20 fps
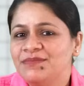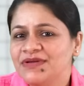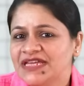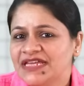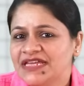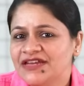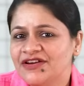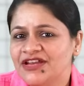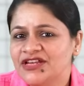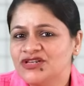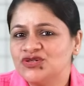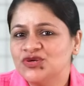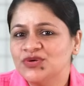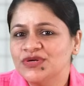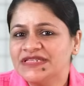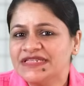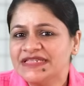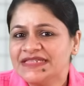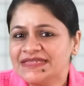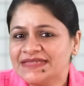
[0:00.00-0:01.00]
PE ratio
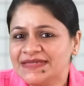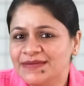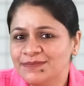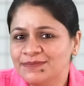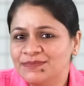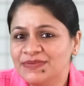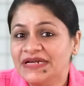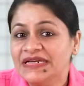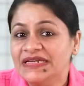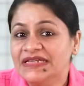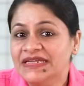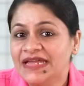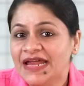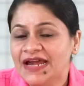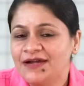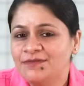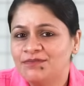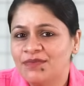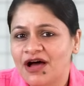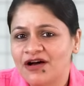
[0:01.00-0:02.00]
is a simple
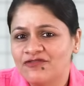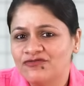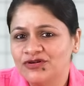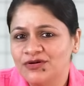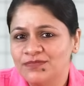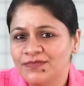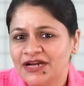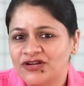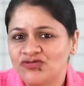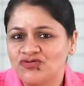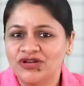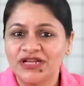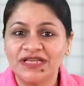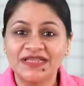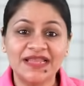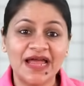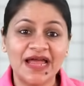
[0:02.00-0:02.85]
yet powerful metric